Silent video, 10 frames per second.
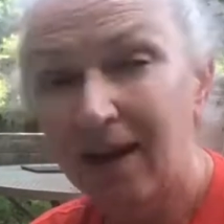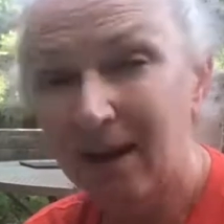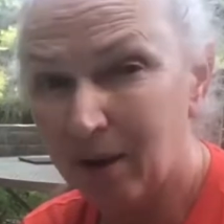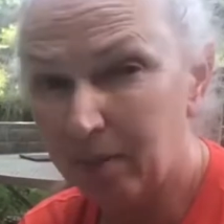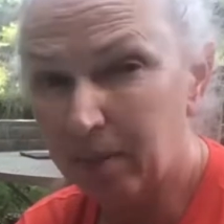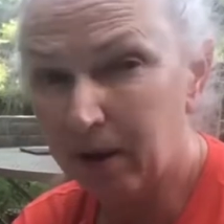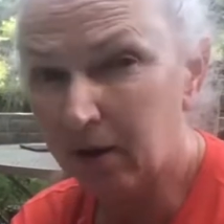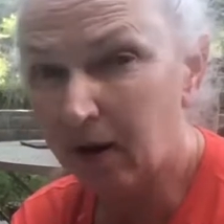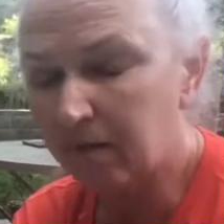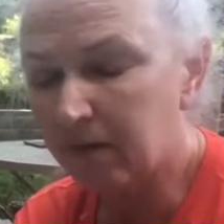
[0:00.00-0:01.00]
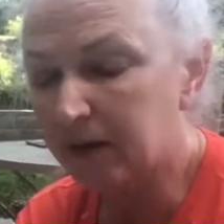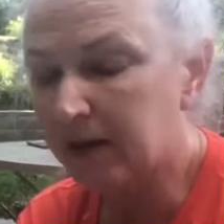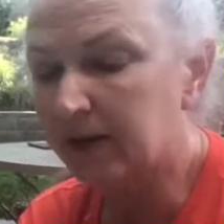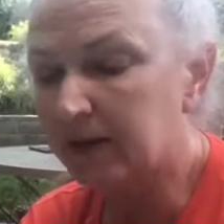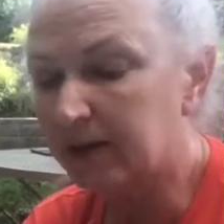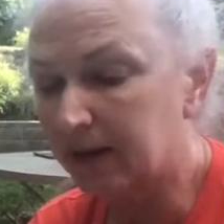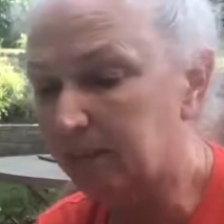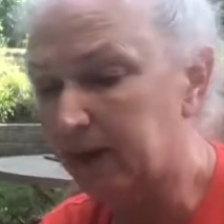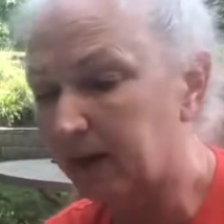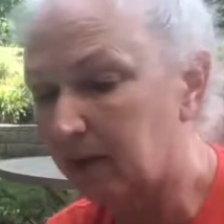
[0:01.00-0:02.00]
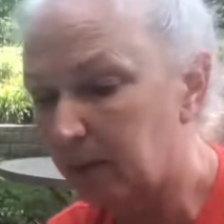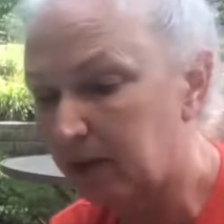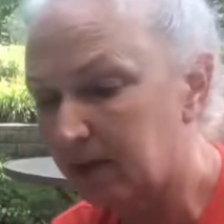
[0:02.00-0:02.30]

I'm better off finding a damping element.